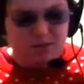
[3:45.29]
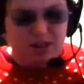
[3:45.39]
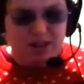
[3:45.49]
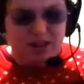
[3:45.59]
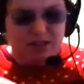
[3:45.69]

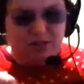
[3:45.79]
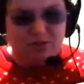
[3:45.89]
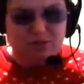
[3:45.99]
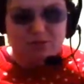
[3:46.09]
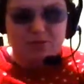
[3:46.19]
We
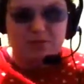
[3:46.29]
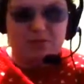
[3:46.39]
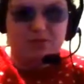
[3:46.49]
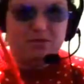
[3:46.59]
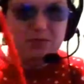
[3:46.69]
have
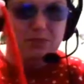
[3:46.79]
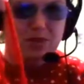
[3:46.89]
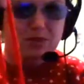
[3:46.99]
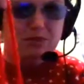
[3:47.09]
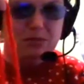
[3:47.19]

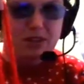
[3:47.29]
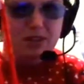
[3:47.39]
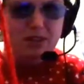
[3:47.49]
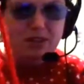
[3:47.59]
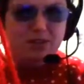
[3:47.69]
made with my
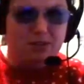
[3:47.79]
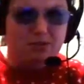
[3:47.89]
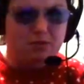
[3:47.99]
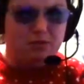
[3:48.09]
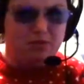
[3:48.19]
knitting
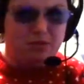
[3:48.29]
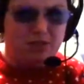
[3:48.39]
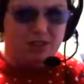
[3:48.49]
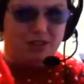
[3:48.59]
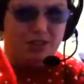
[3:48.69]
doll
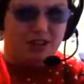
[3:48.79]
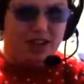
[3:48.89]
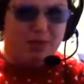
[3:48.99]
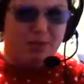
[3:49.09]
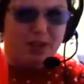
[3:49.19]

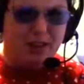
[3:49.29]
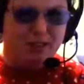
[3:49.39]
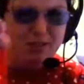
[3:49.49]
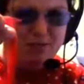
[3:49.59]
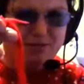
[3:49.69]
a
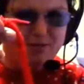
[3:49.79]
headband.